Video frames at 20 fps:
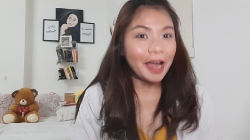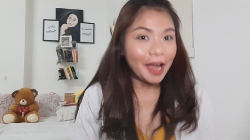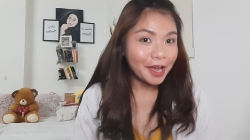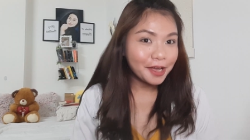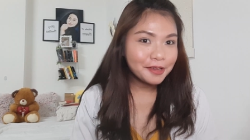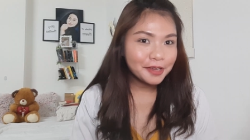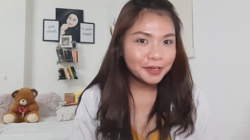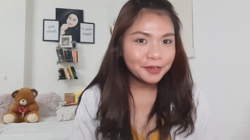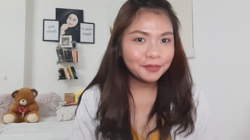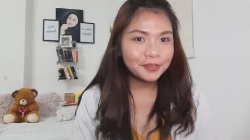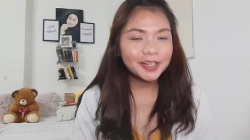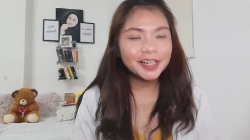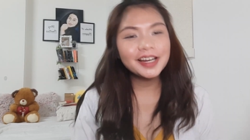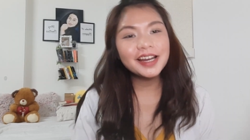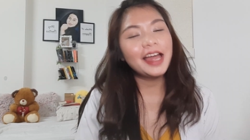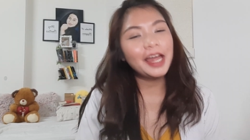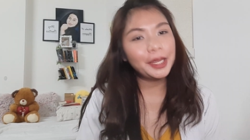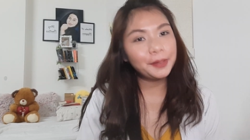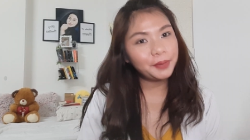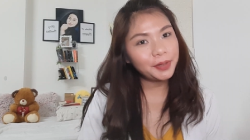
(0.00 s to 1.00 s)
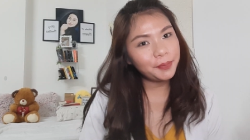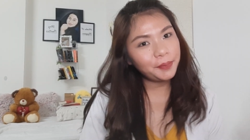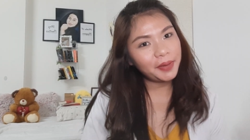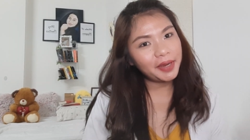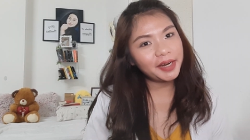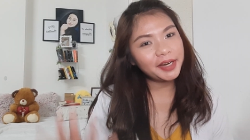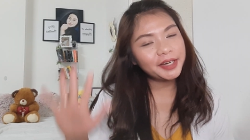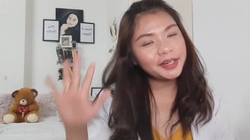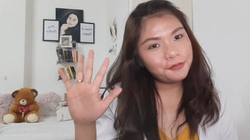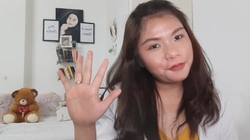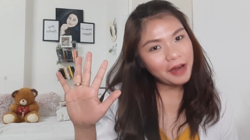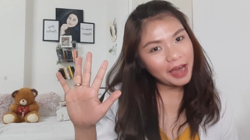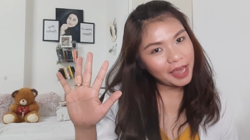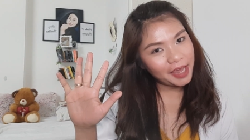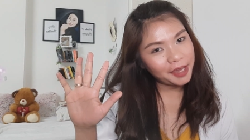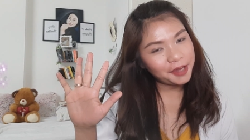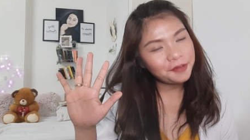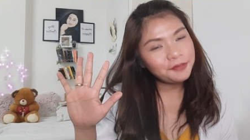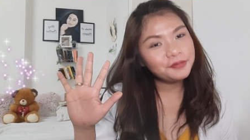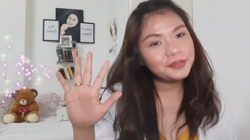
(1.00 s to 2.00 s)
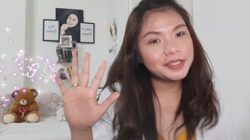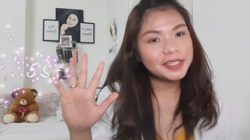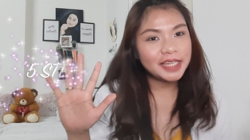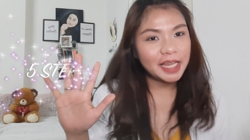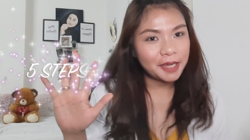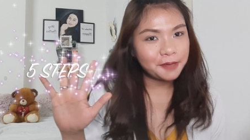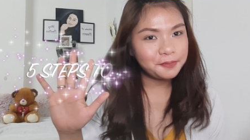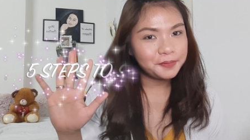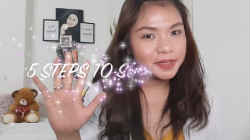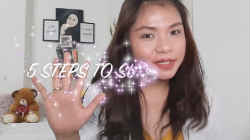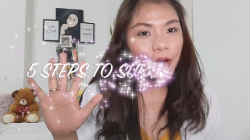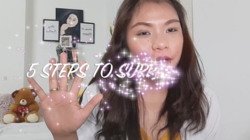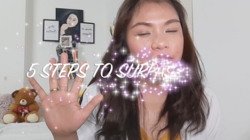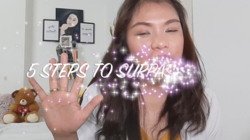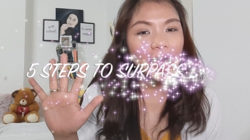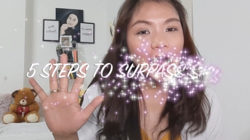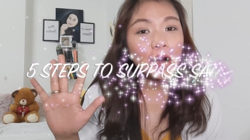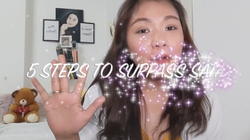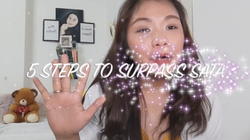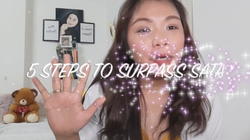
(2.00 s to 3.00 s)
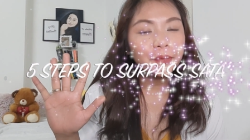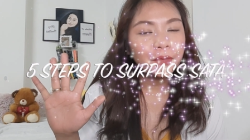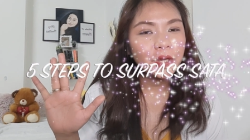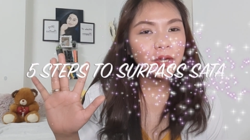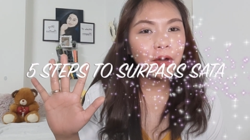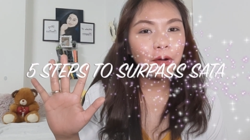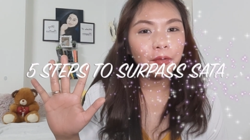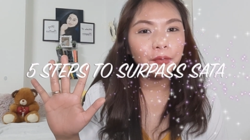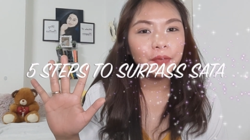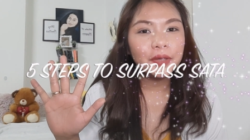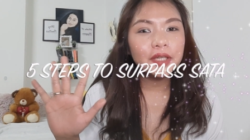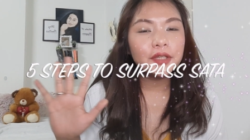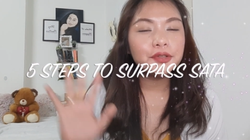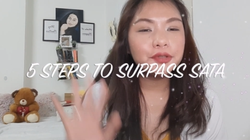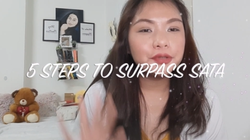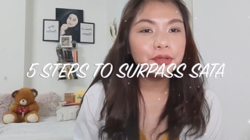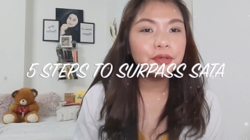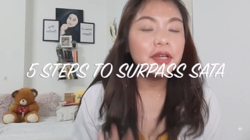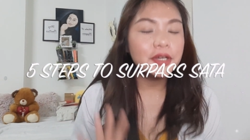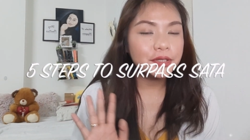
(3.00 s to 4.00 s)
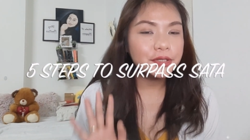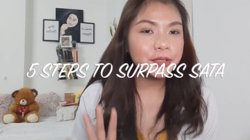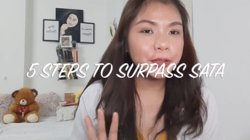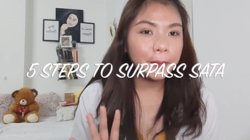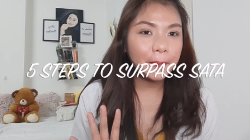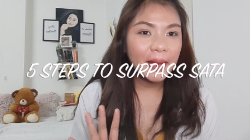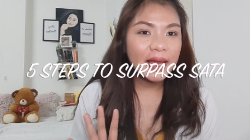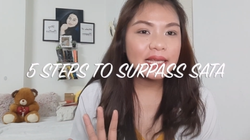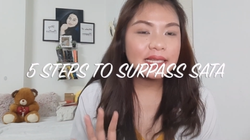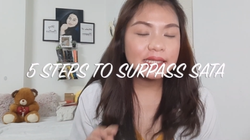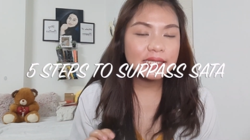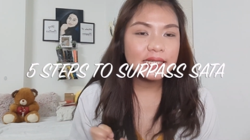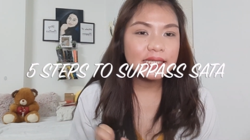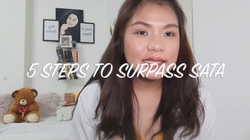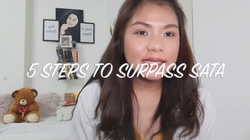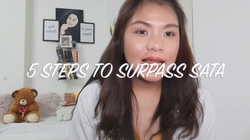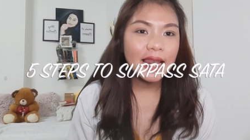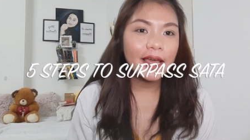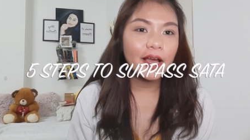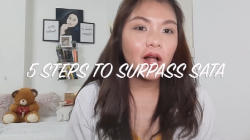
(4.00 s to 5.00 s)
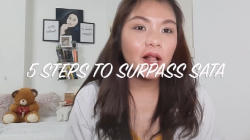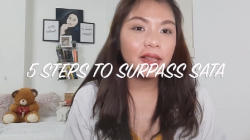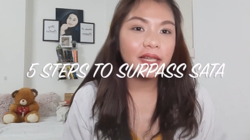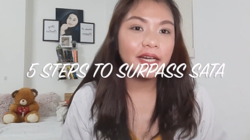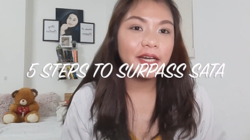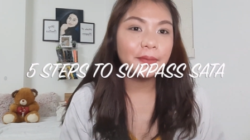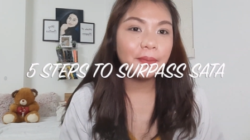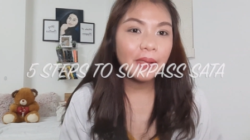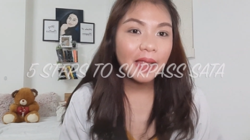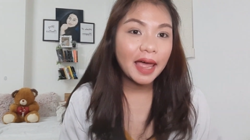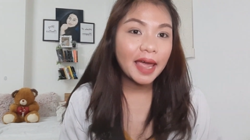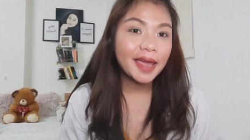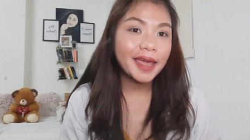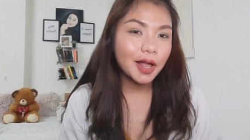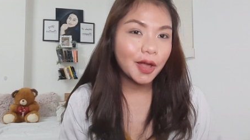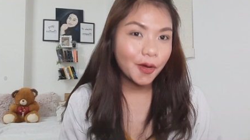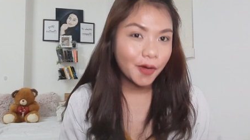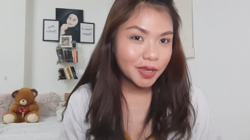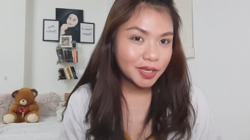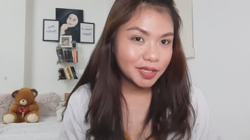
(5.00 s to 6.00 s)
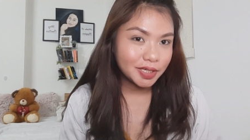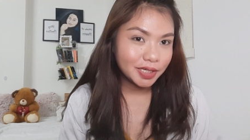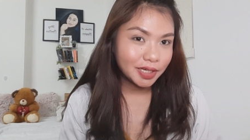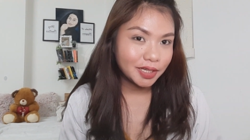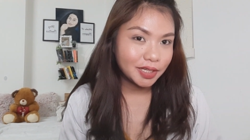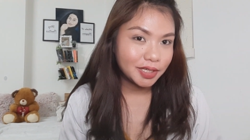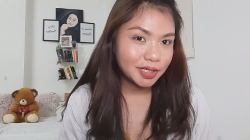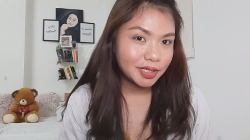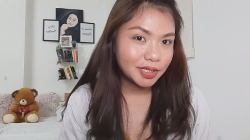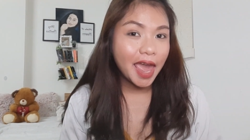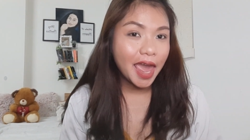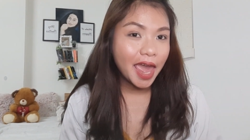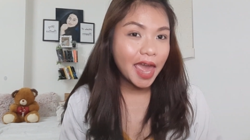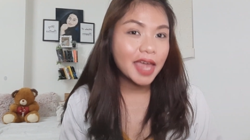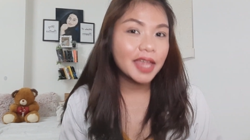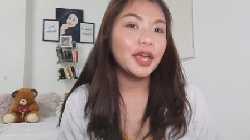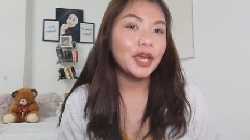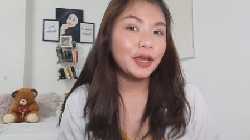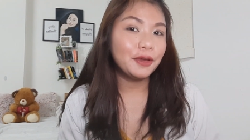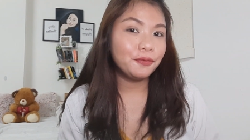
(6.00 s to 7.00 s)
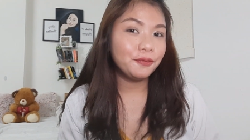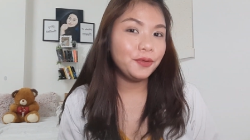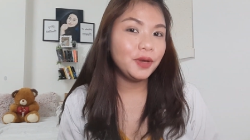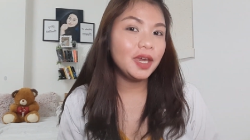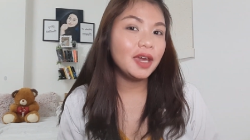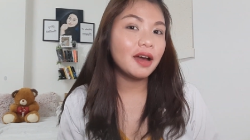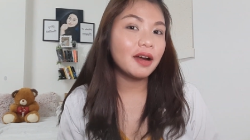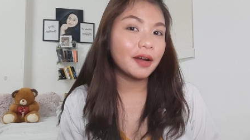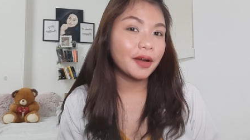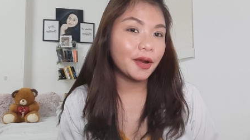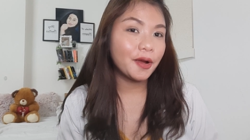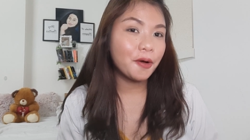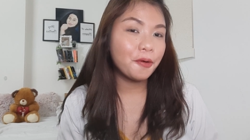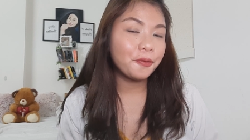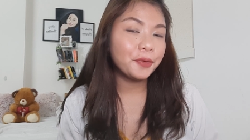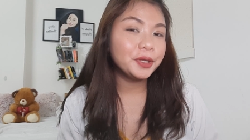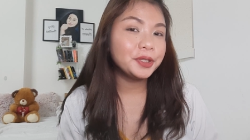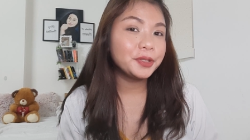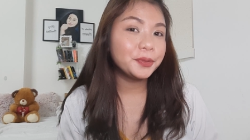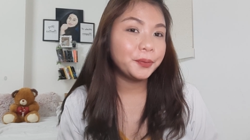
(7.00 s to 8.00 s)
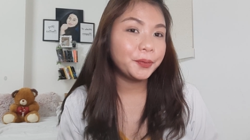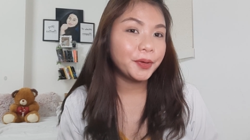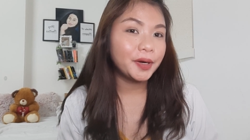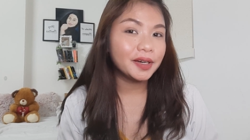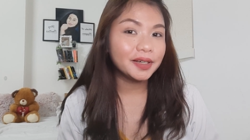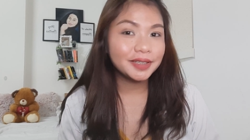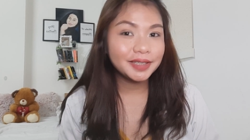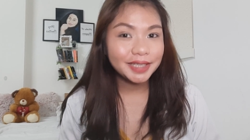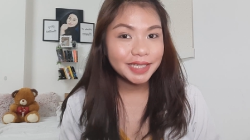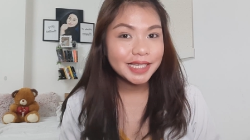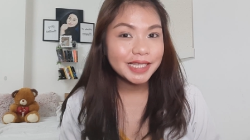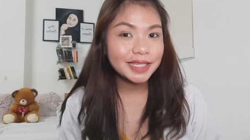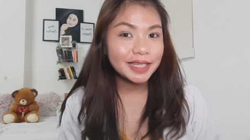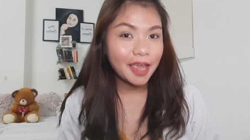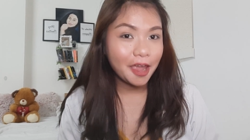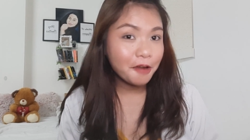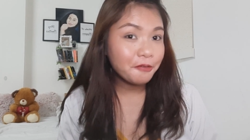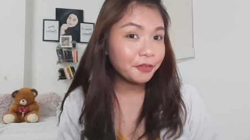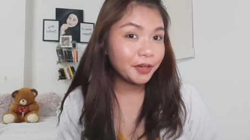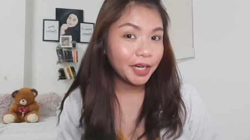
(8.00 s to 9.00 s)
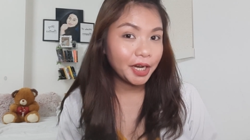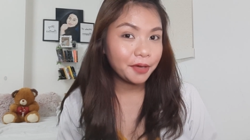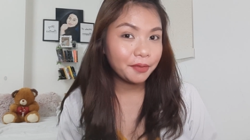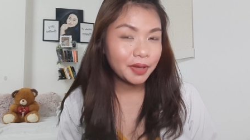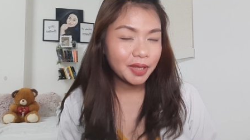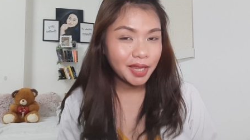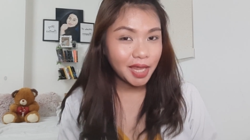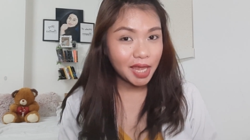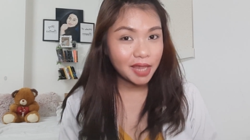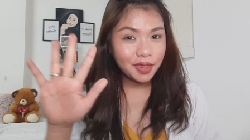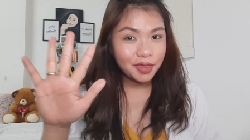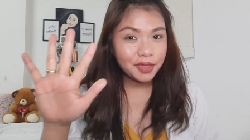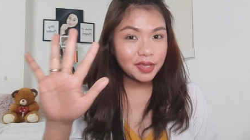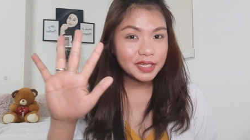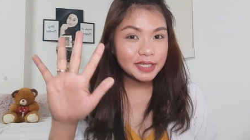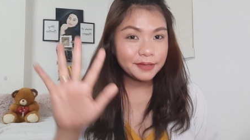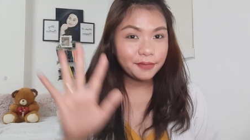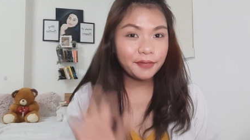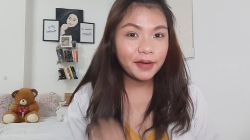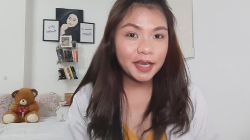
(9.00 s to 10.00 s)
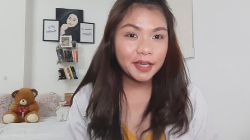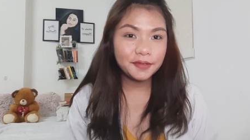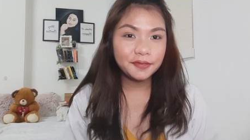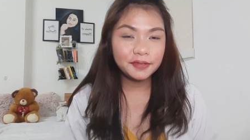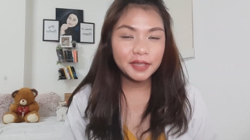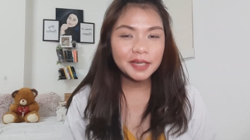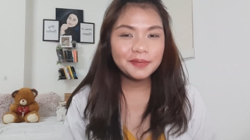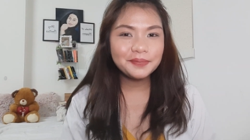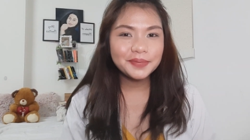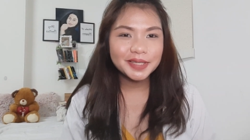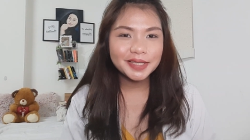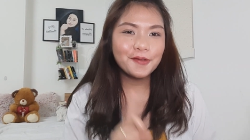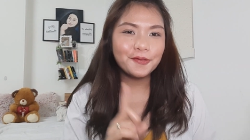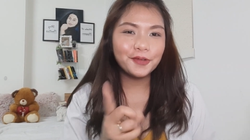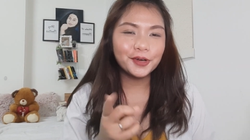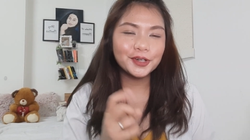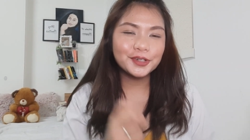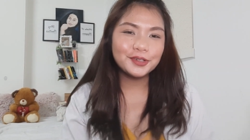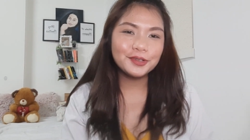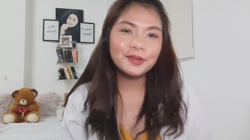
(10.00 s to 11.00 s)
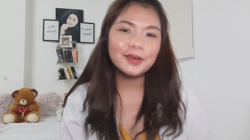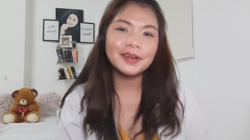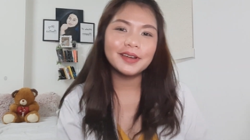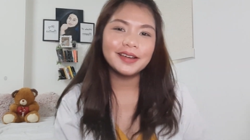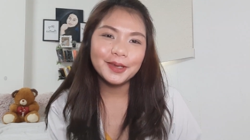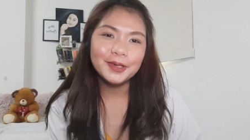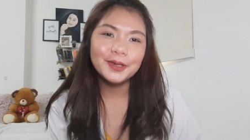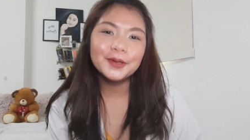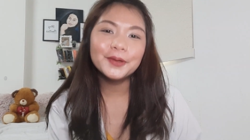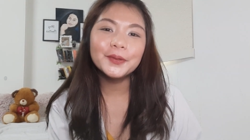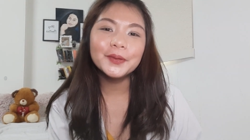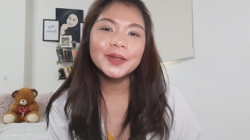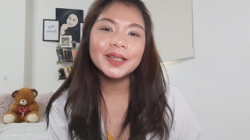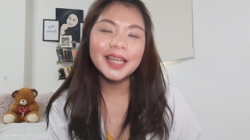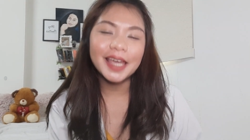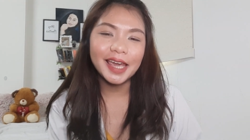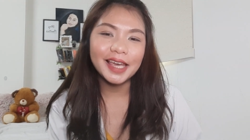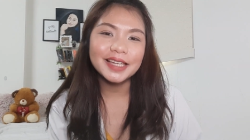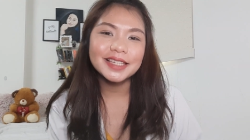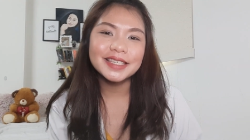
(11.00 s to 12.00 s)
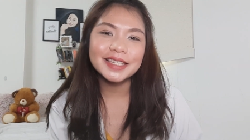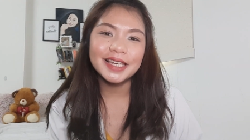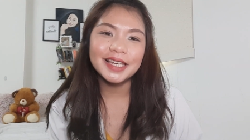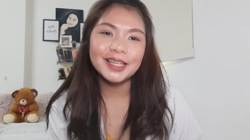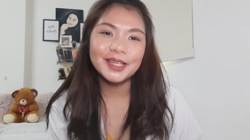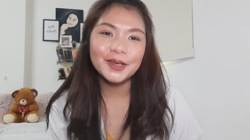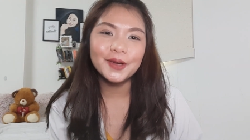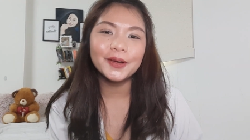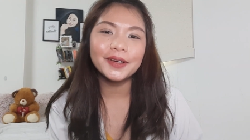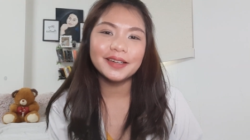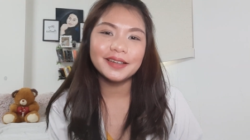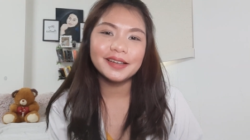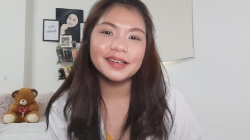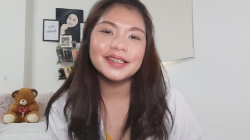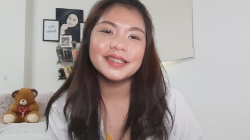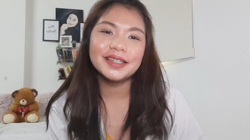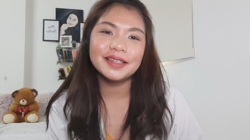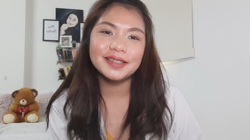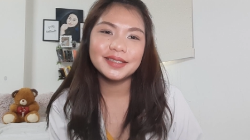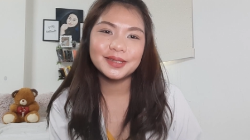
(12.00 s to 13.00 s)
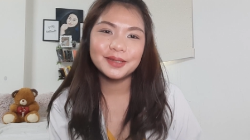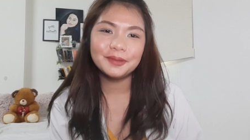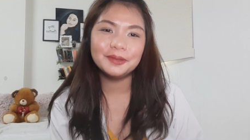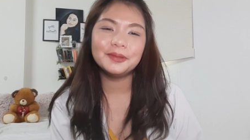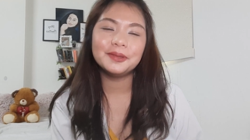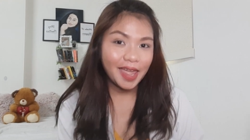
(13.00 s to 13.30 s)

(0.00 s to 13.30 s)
However, I prepared 5 steps on how are we going to surpass this select all that apply questions. And if we are going to practice every now and then these 5 tips, for sure, you will ace in your nursing school